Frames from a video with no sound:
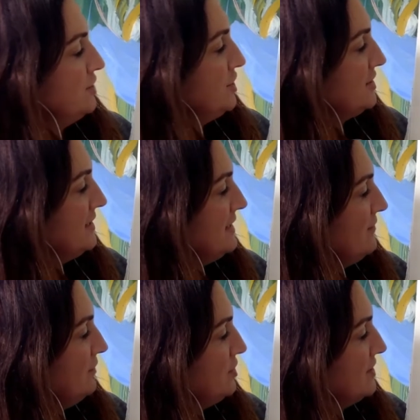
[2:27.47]
Just as
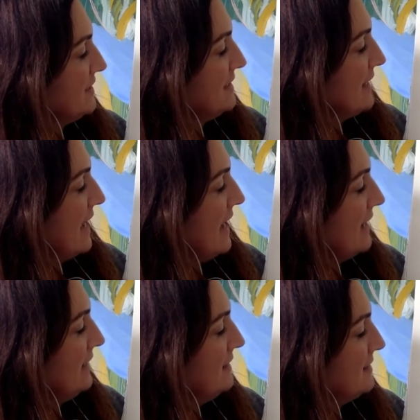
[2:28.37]
if there's
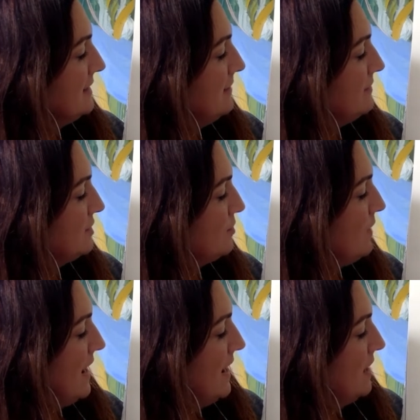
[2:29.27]
exactly the same
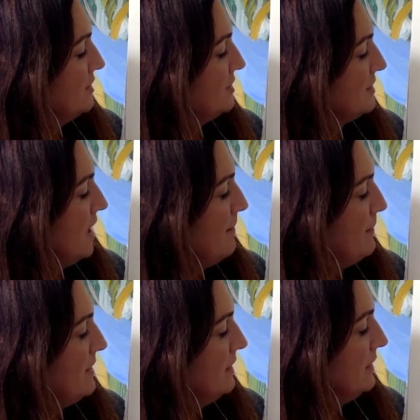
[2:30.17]
square, just
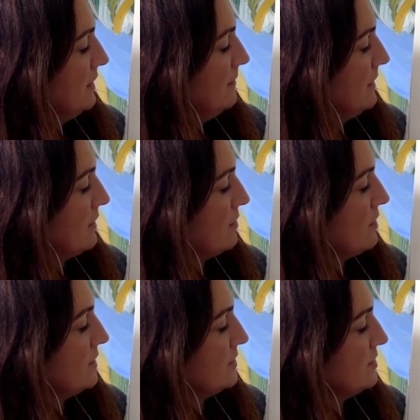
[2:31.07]
up and a little bit across.